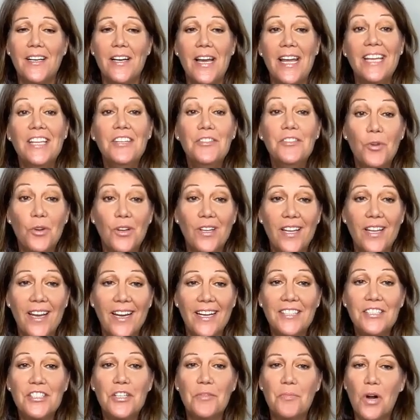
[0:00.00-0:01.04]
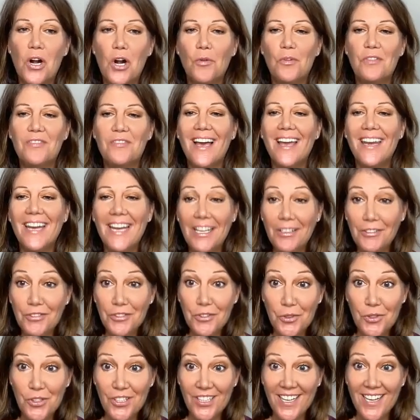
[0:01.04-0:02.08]
indoor lighting. Tomorrow we've got
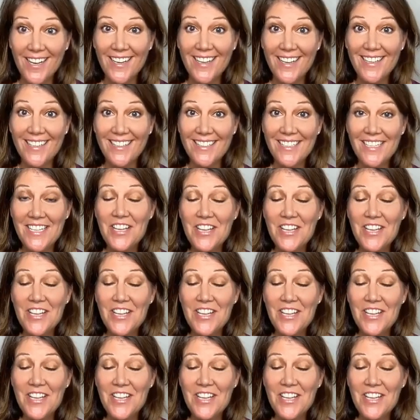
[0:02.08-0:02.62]
outdoor lighting.